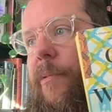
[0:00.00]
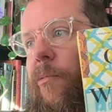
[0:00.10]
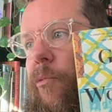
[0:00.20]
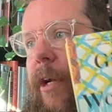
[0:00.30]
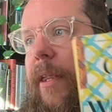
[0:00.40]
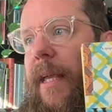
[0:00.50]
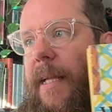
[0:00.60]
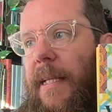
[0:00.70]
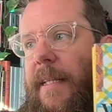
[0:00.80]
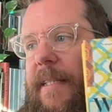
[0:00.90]

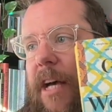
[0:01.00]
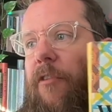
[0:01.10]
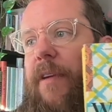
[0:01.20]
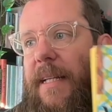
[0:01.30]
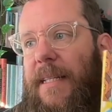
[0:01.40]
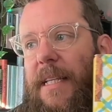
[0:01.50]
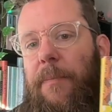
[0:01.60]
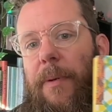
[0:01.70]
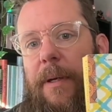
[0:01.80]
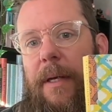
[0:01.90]
really delving
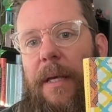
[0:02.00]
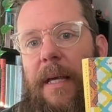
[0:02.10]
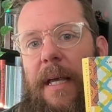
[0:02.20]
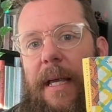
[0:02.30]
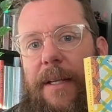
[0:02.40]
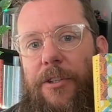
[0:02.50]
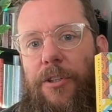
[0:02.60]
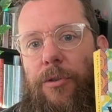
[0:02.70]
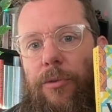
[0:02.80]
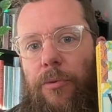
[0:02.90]
deep
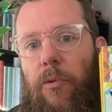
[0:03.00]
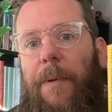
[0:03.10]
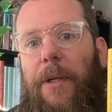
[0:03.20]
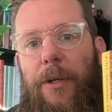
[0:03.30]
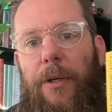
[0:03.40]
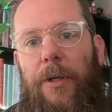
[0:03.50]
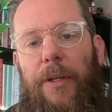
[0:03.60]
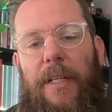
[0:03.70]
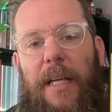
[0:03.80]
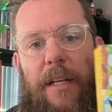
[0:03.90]
into
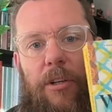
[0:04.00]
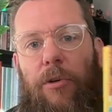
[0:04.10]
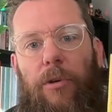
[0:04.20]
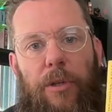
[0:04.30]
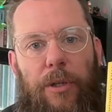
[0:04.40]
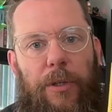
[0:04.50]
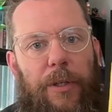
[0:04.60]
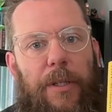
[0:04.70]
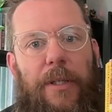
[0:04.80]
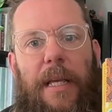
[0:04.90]
womanhood and
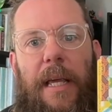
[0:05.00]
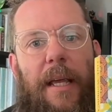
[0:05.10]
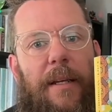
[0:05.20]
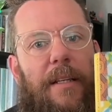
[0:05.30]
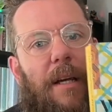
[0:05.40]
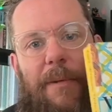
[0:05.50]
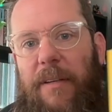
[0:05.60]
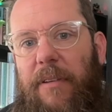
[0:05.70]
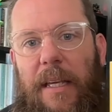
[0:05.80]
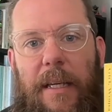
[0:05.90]
girlhood and coming of
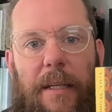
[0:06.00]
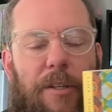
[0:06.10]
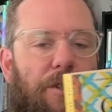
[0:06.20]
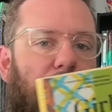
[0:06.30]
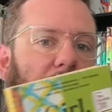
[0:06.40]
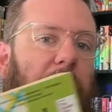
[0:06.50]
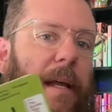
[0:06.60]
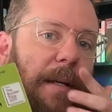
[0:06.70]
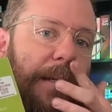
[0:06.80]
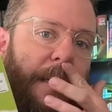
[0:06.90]
age
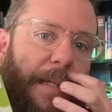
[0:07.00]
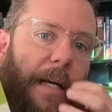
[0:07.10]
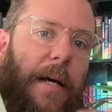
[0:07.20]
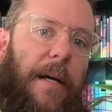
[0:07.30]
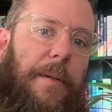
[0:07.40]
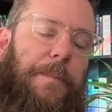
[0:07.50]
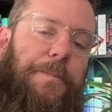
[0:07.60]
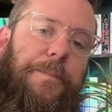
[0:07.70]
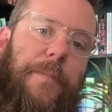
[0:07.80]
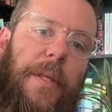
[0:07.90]
and
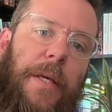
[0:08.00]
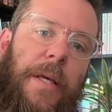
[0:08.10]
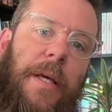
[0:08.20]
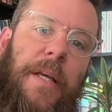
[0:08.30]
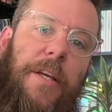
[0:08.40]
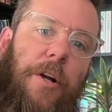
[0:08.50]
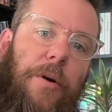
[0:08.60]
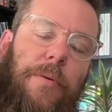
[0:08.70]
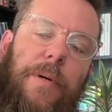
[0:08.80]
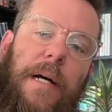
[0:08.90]
you
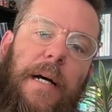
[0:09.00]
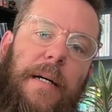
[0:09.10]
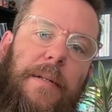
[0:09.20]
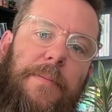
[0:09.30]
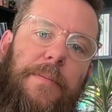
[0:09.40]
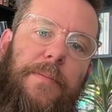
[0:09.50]
know um,